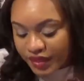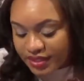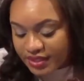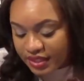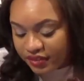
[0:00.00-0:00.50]

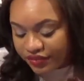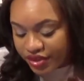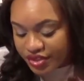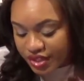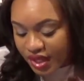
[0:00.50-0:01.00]
extended
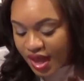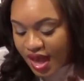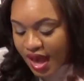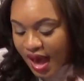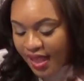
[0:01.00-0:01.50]
version.
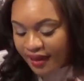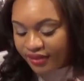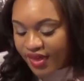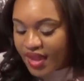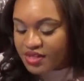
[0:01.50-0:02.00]
I
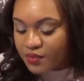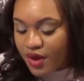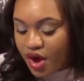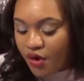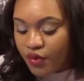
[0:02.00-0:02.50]
like that as
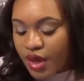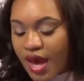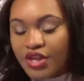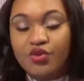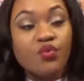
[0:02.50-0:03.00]
well. You